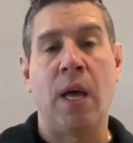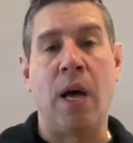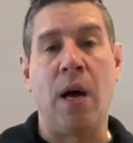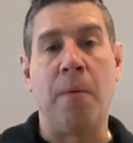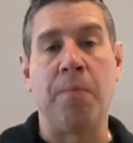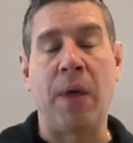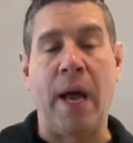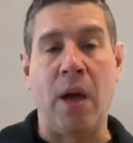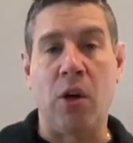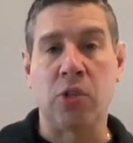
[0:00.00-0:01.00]

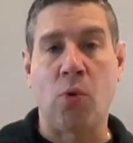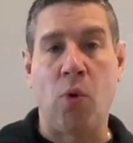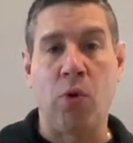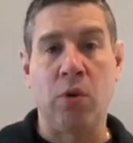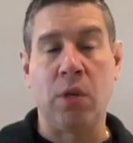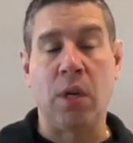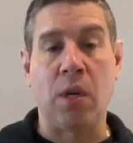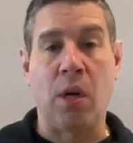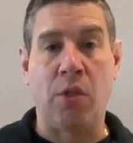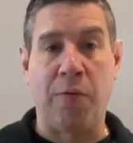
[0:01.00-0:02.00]
I also ordered
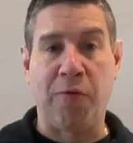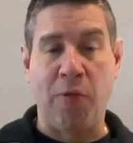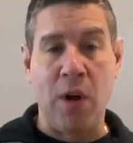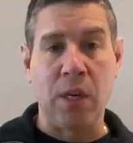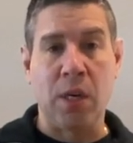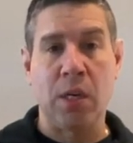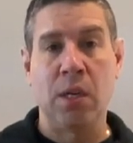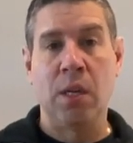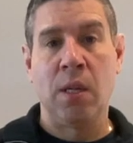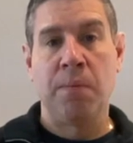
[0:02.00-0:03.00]
the frunk
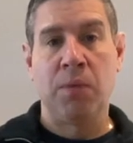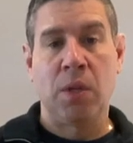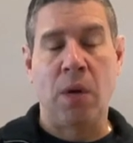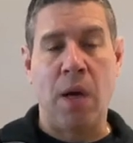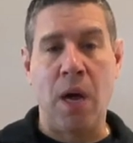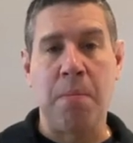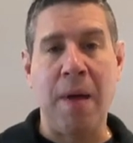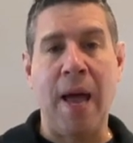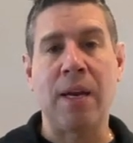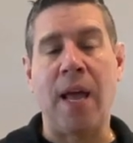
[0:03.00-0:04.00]

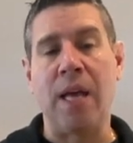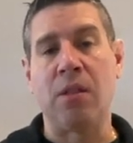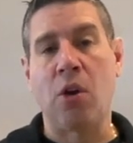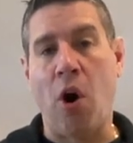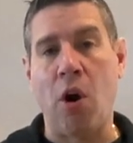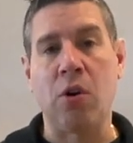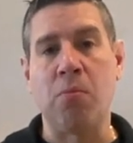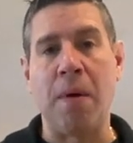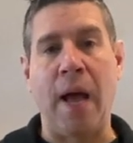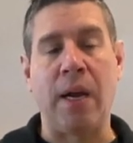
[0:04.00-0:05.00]
mat and the cargo
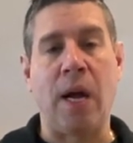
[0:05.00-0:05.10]
mat.